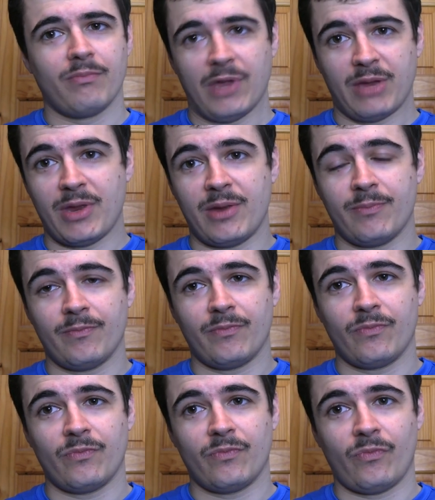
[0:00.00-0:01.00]
maybe
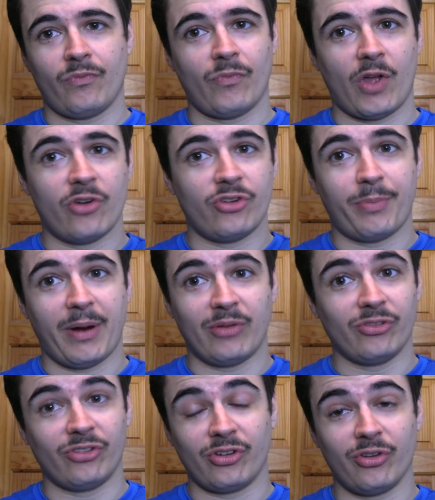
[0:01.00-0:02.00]

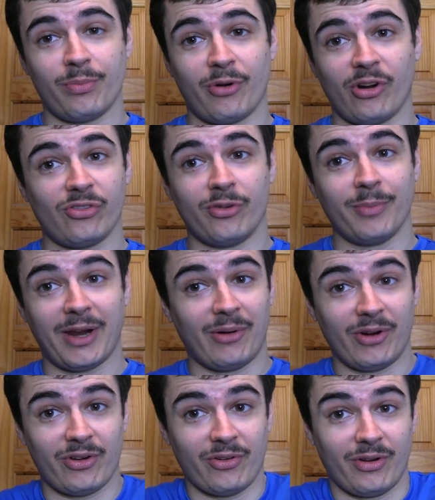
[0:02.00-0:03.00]
£100 is a good price from
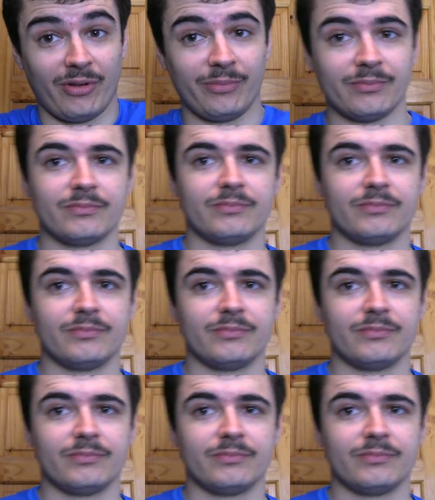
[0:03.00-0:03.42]
now, I don't know.